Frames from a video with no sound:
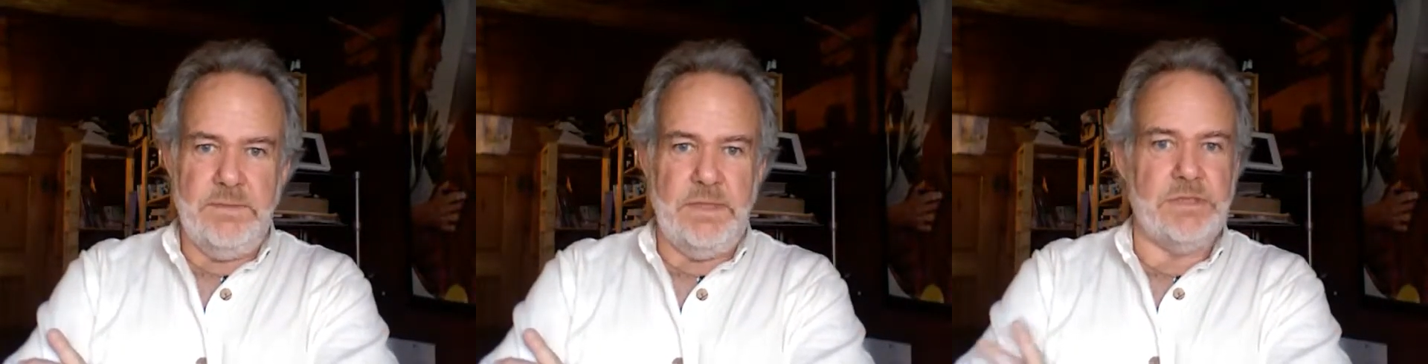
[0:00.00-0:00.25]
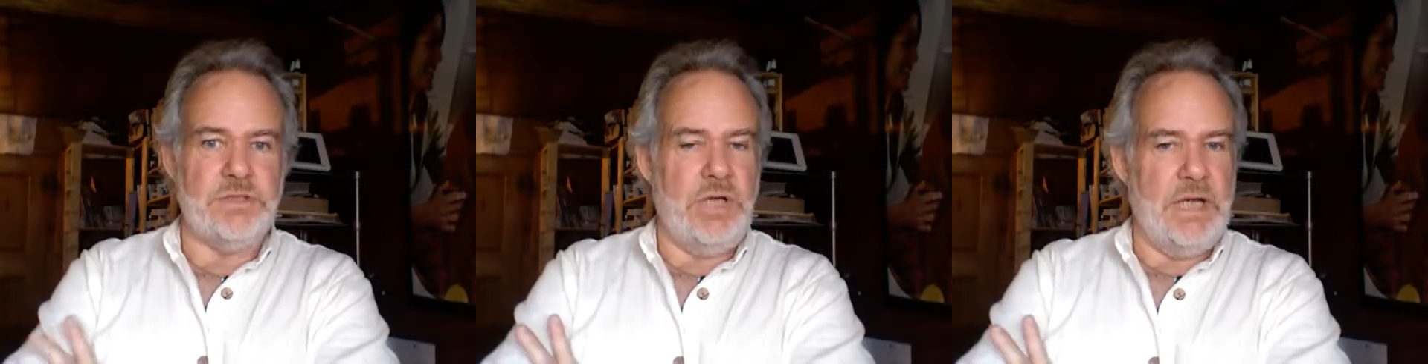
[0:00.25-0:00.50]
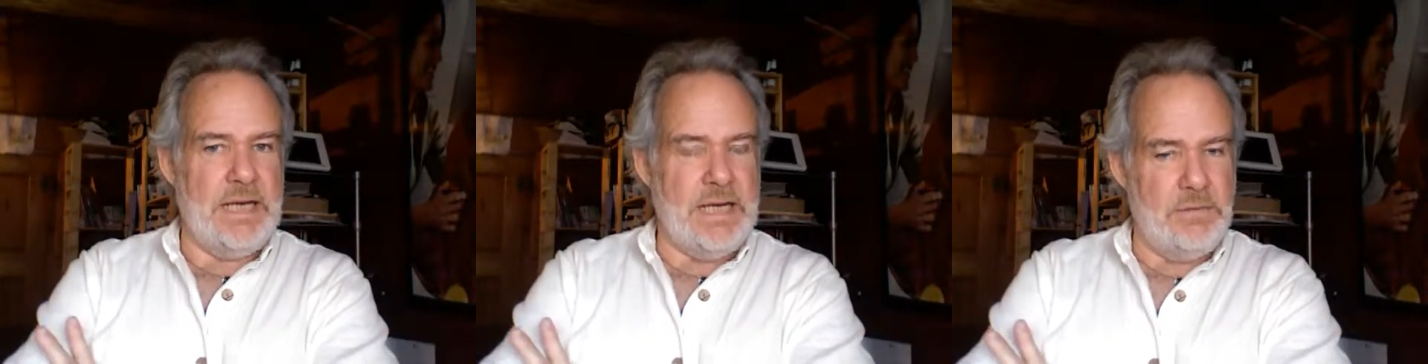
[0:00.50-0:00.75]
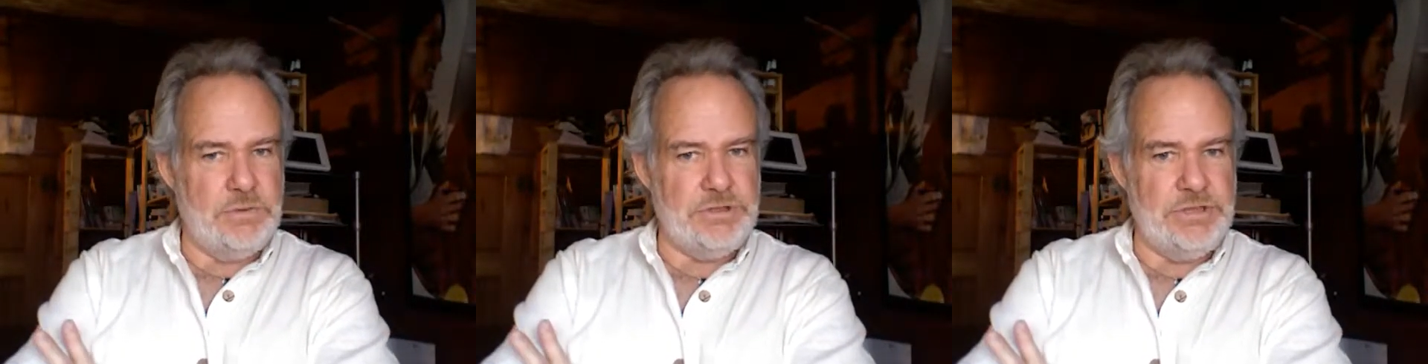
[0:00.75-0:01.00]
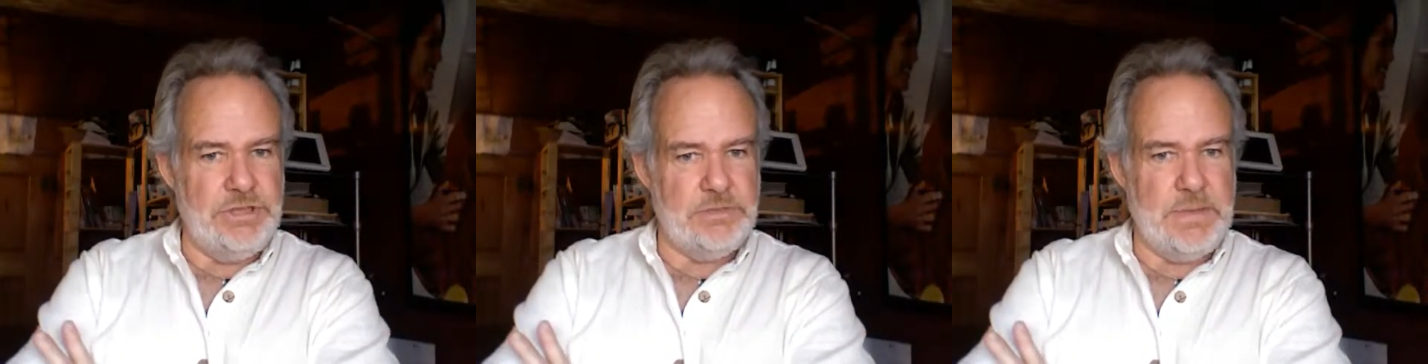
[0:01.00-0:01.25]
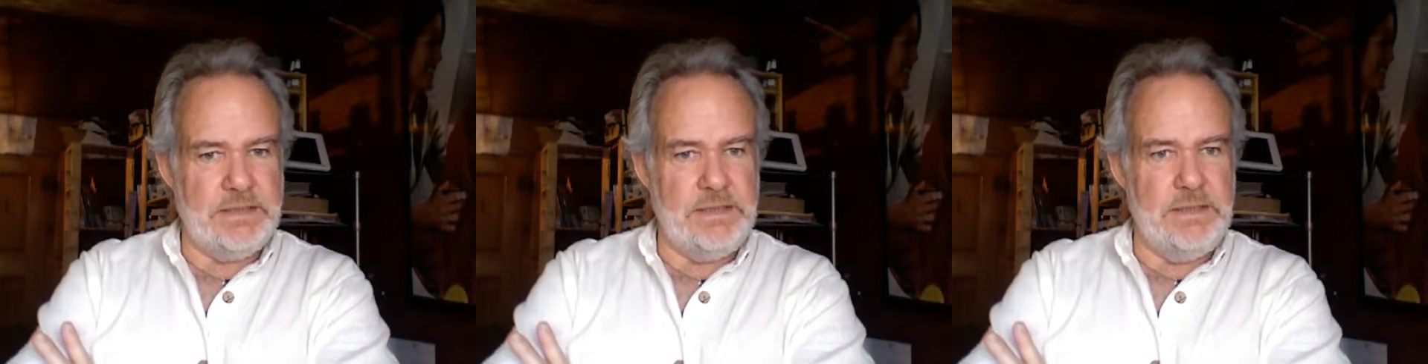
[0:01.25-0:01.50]
It's not what she
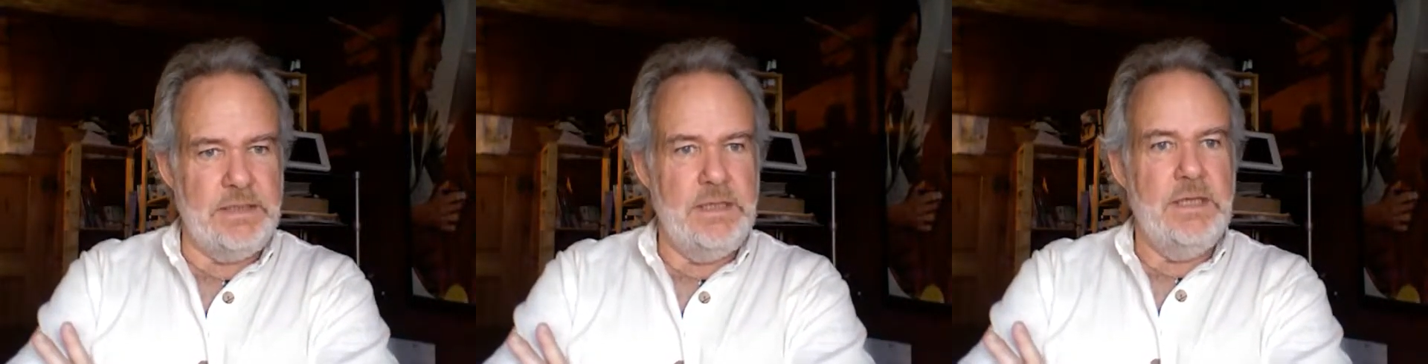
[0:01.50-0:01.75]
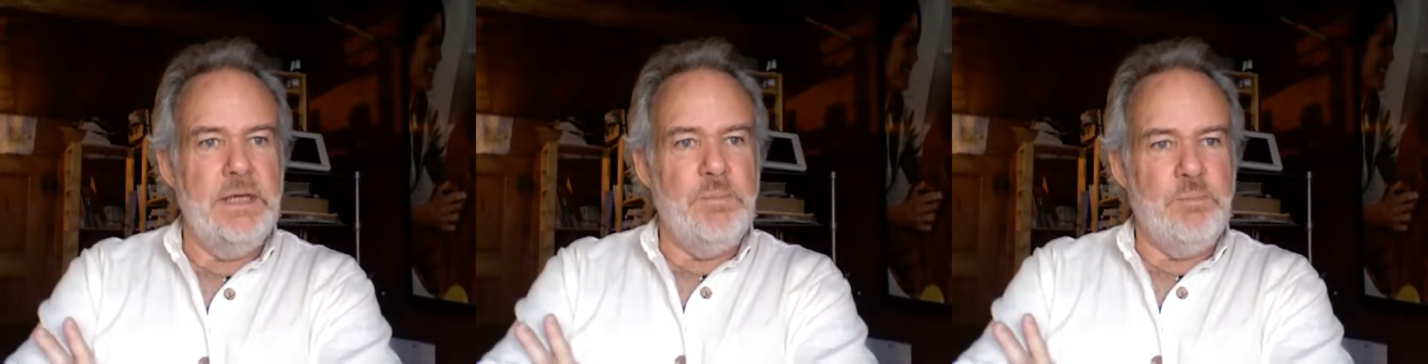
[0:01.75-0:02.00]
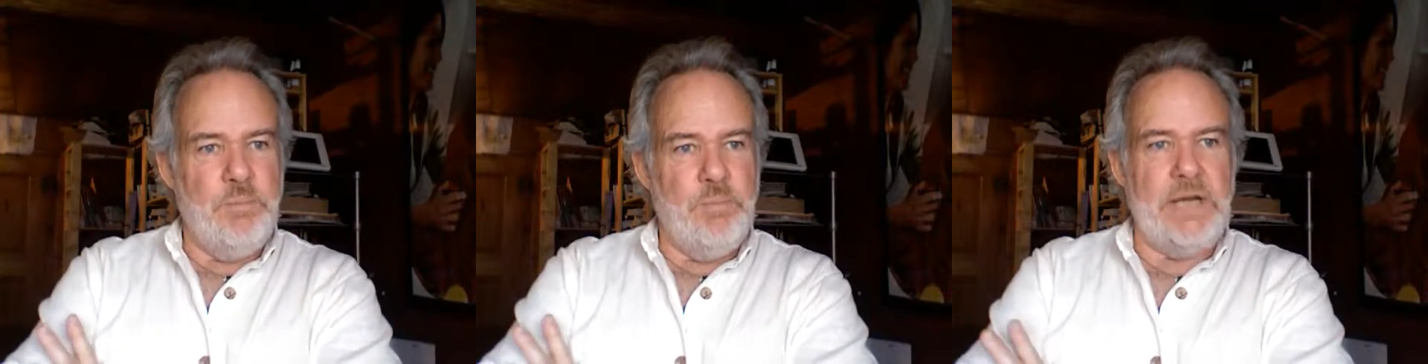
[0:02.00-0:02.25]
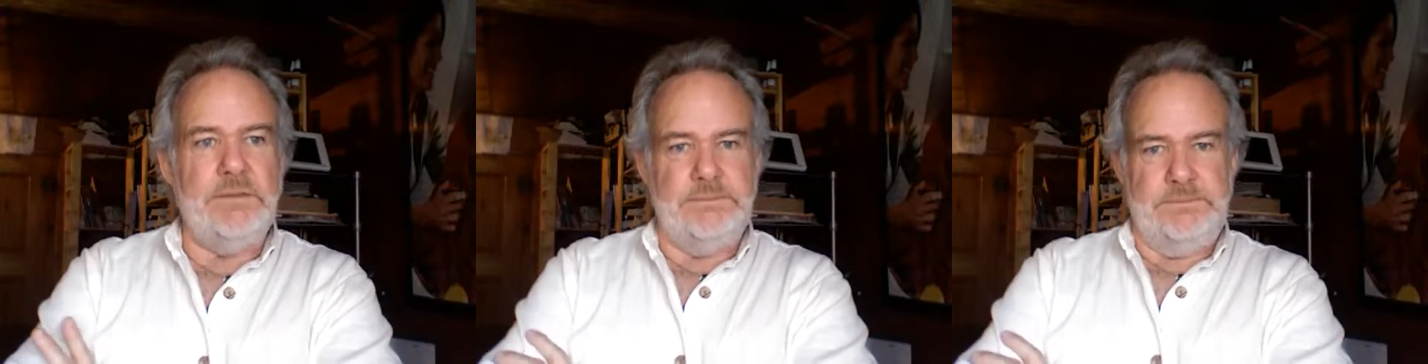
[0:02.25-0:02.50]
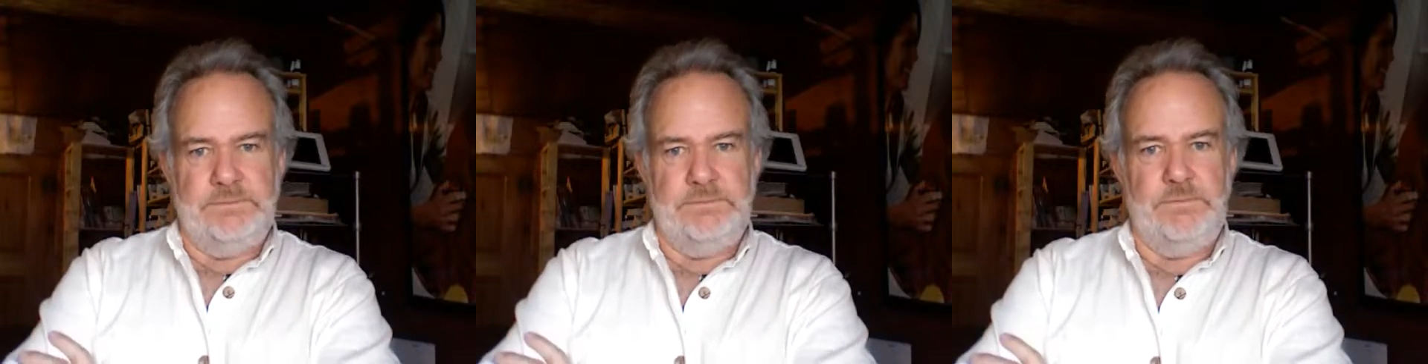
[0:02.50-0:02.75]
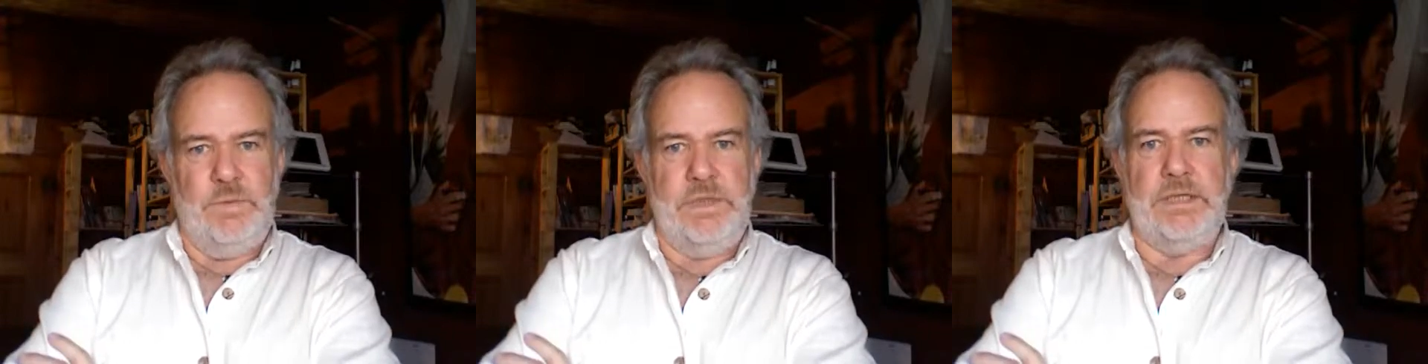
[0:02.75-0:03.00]
expected, but
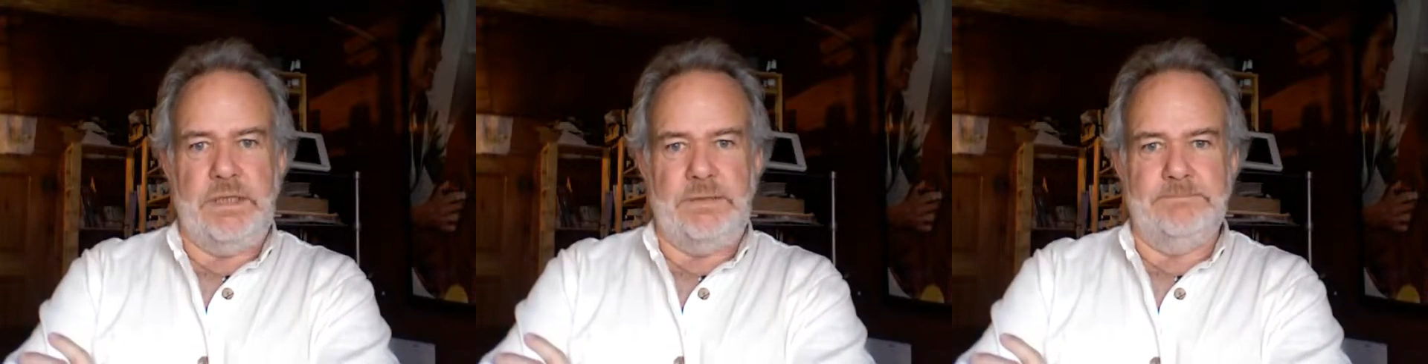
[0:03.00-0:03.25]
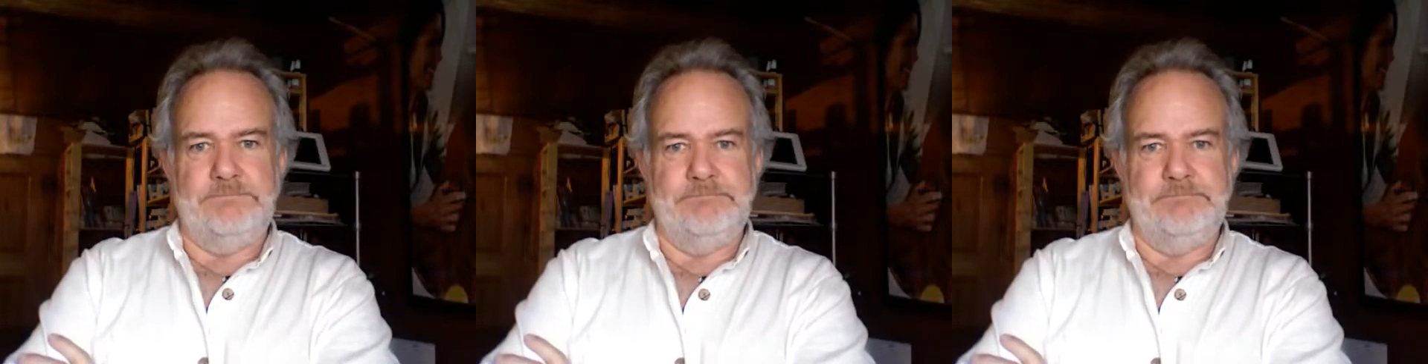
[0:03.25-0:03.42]
we did it.